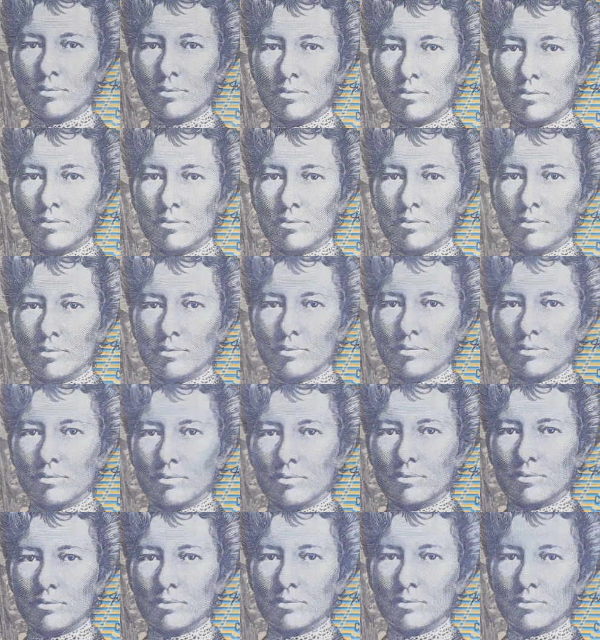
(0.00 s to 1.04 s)
on that
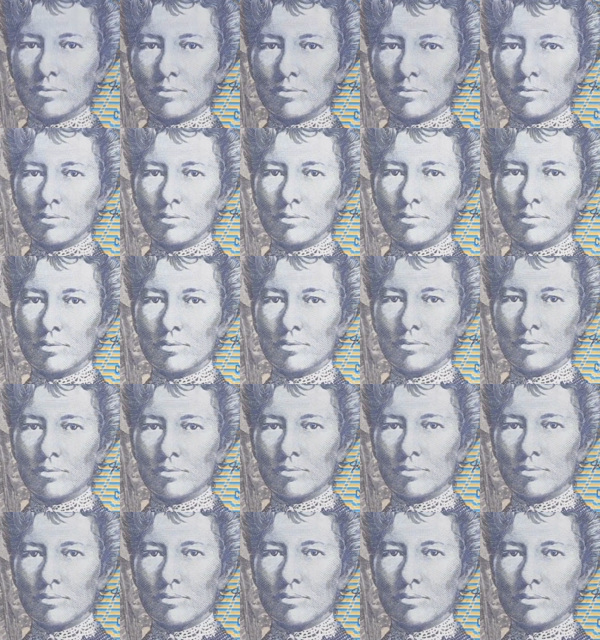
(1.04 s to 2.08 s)
on the
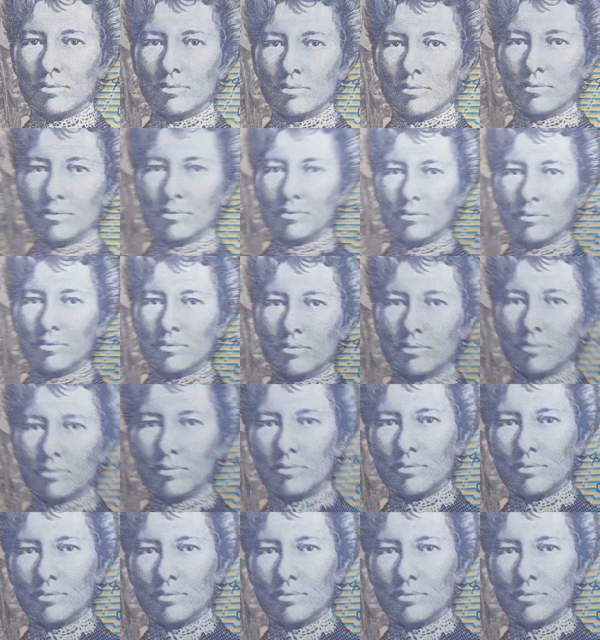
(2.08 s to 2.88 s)
app.